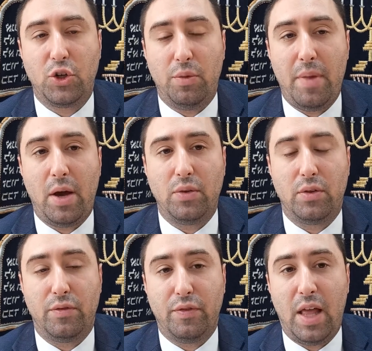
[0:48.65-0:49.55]
amount
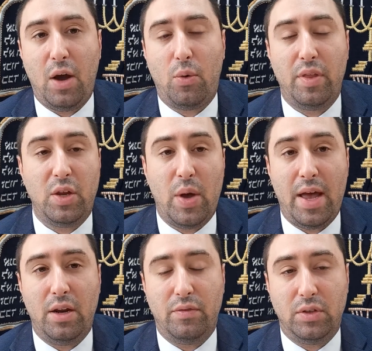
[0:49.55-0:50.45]
of flour than you
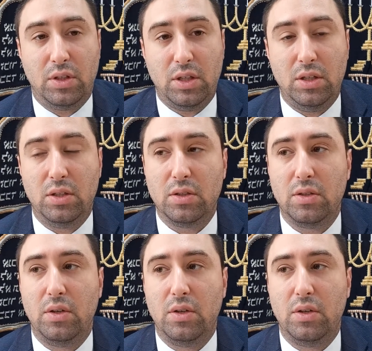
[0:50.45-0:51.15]
had of the seeds.